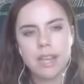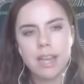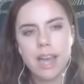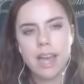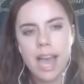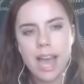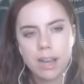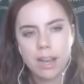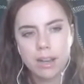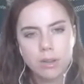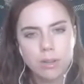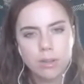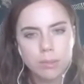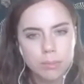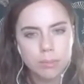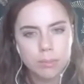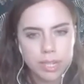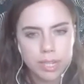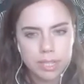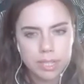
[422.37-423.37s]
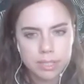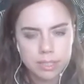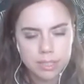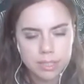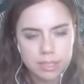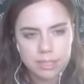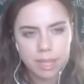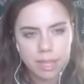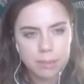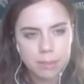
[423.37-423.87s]
how
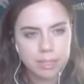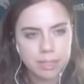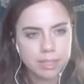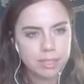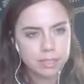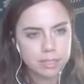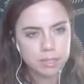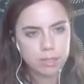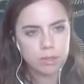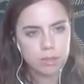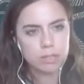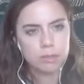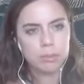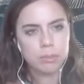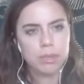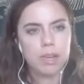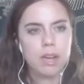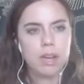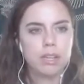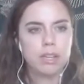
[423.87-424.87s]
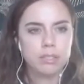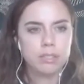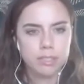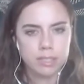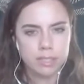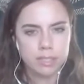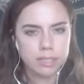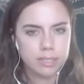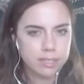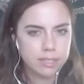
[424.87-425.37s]
brands, I mean, this goes beyond
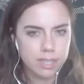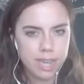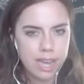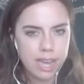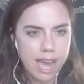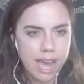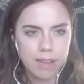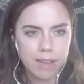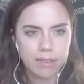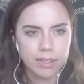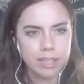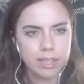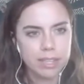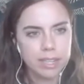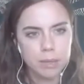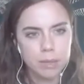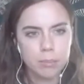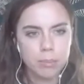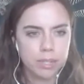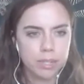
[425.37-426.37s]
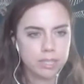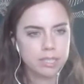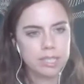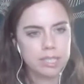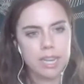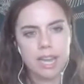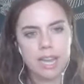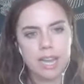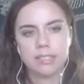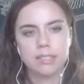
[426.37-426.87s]
just having an
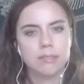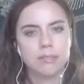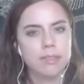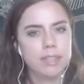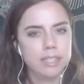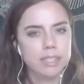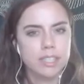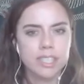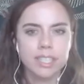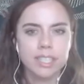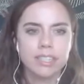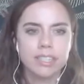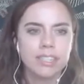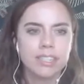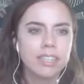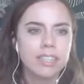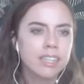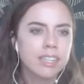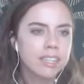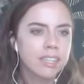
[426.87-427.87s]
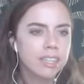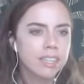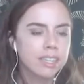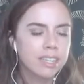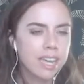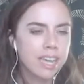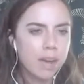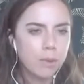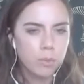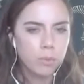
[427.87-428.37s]
in-person activation.
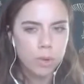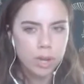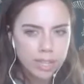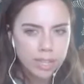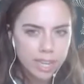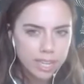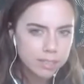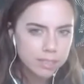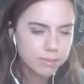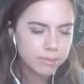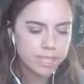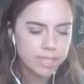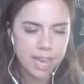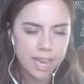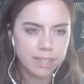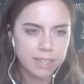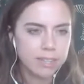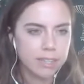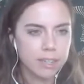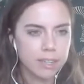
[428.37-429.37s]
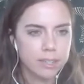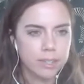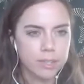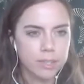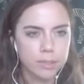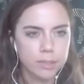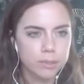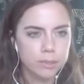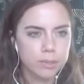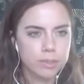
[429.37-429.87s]
What kind of data are
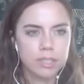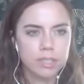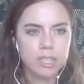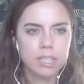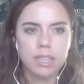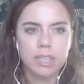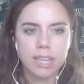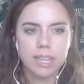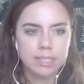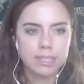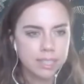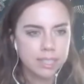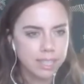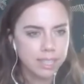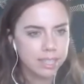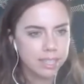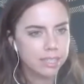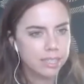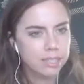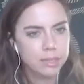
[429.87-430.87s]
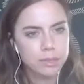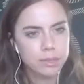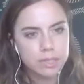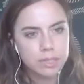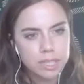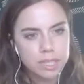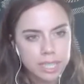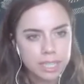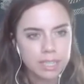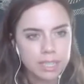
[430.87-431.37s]
you collecting and
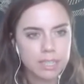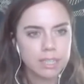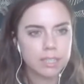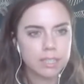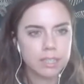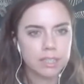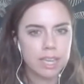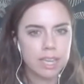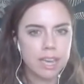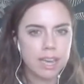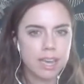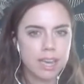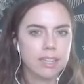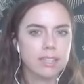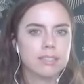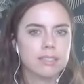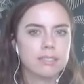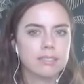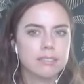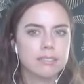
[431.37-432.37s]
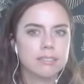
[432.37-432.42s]
using that